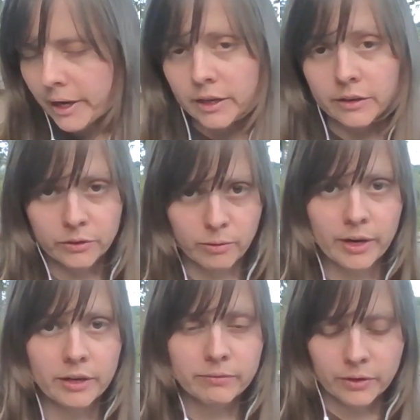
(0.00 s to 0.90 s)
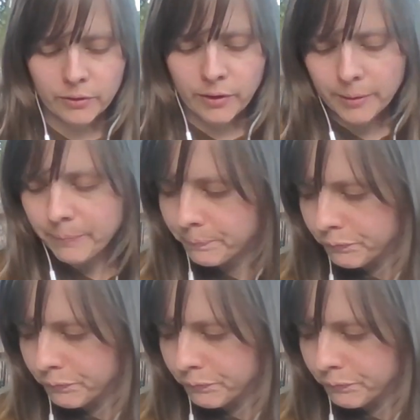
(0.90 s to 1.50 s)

It is great, okay?